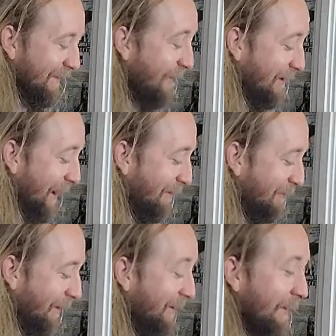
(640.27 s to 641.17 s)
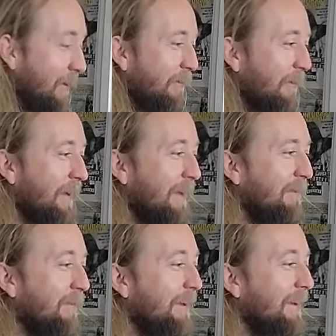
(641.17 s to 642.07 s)
That'd be kind of fun if
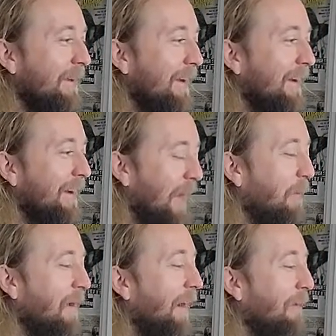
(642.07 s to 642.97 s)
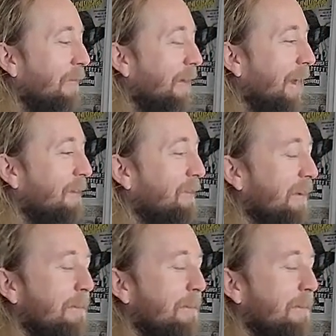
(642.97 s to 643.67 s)
we that would be kind of fun actually.